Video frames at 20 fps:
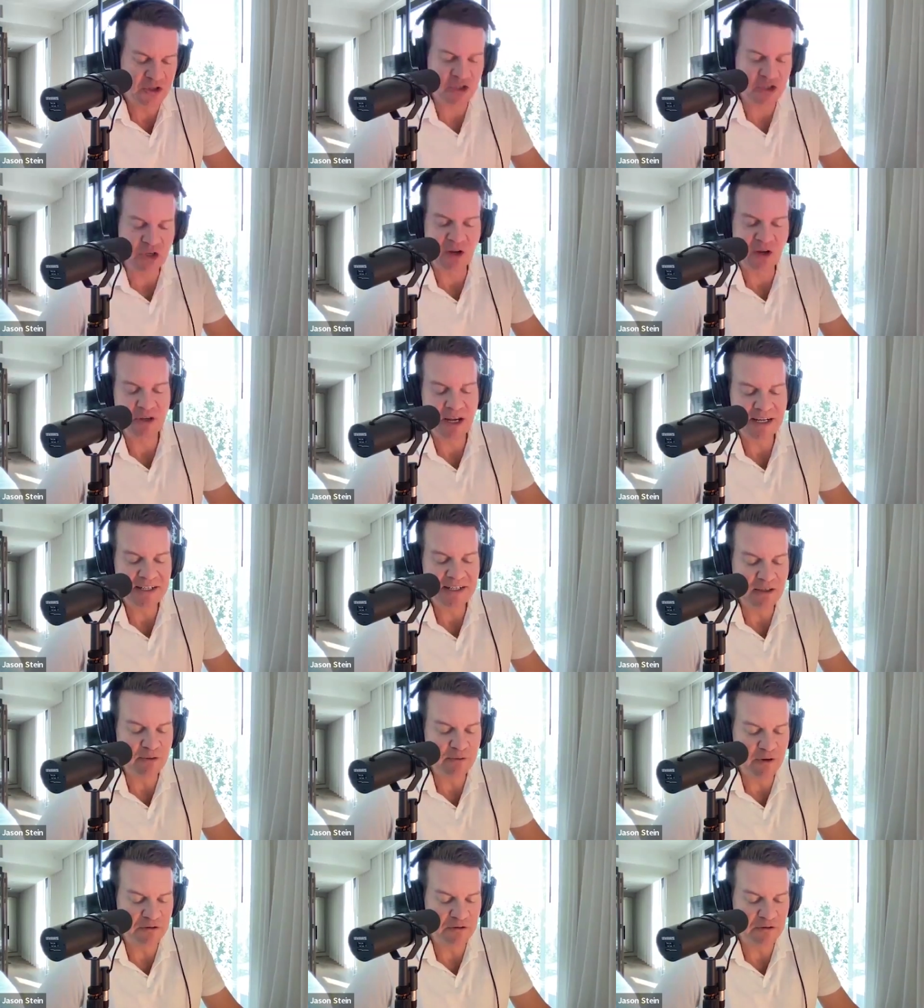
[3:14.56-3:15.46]
You still have the
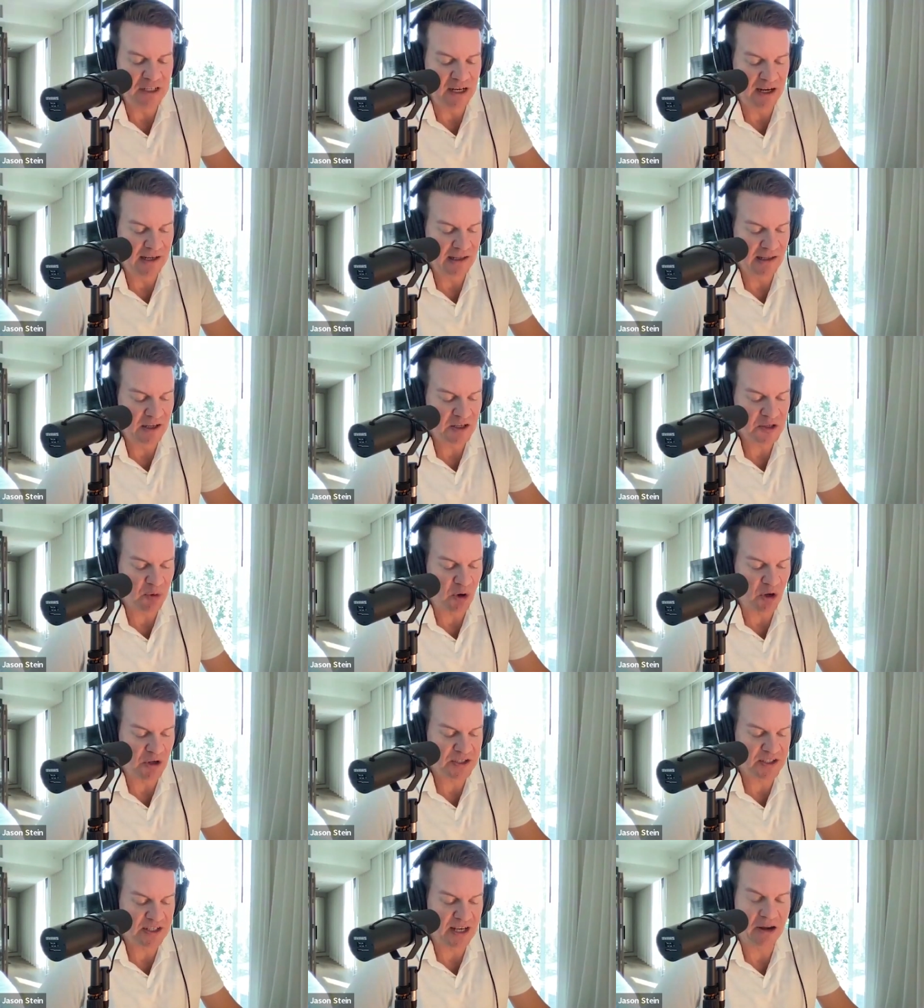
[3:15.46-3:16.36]
1959 Les
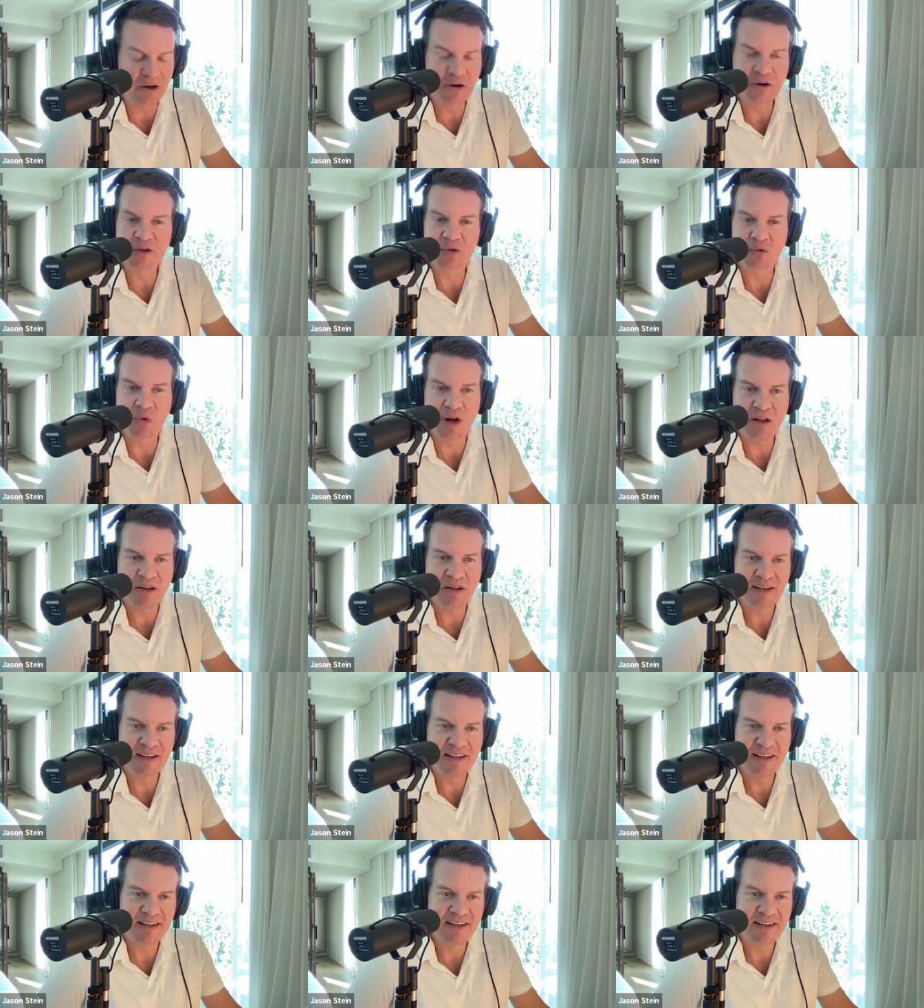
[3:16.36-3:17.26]
Paul Standard as well?